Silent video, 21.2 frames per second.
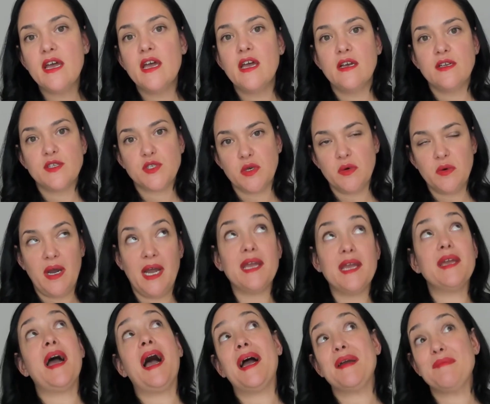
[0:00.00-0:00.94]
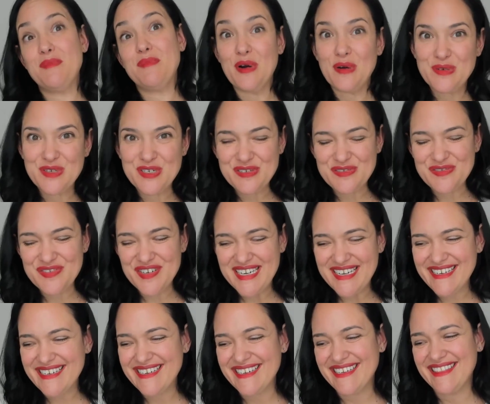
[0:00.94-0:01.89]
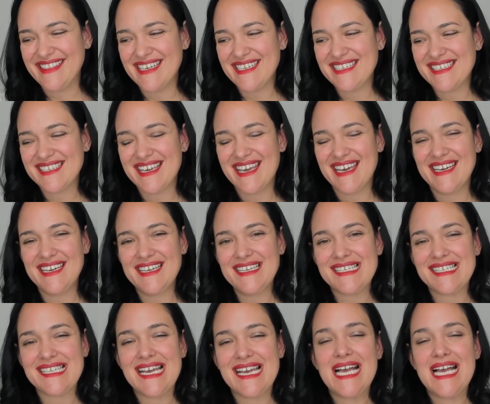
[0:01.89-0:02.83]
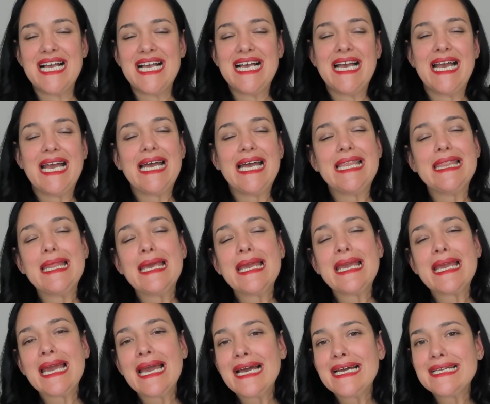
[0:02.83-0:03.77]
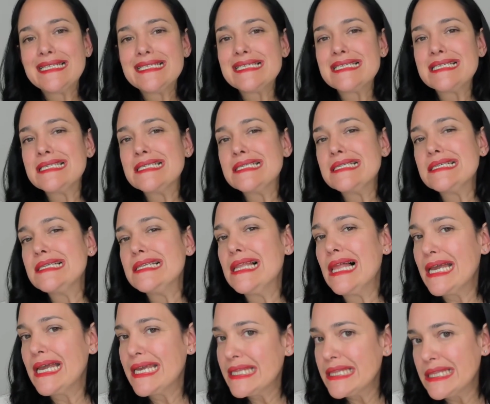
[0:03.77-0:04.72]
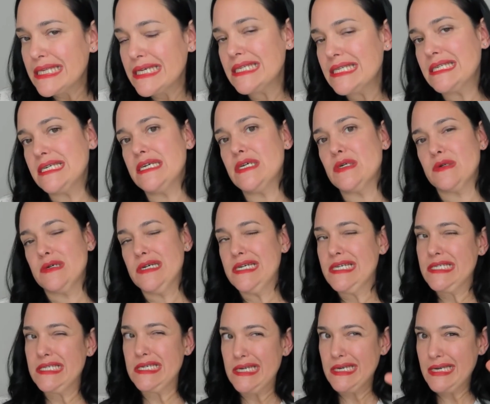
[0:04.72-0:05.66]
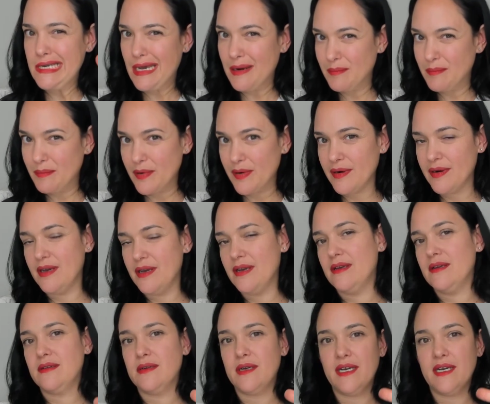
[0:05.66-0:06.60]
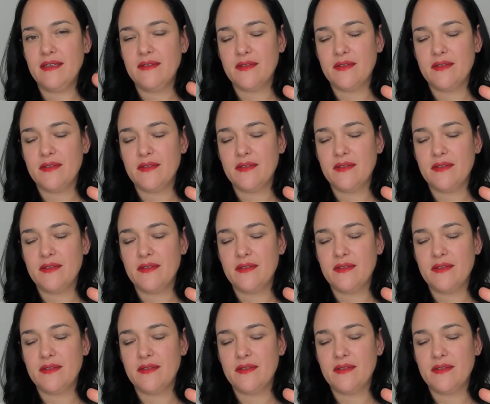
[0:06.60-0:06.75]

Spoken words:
So hypertrophy in this case, and they can slightly decrease in number, right?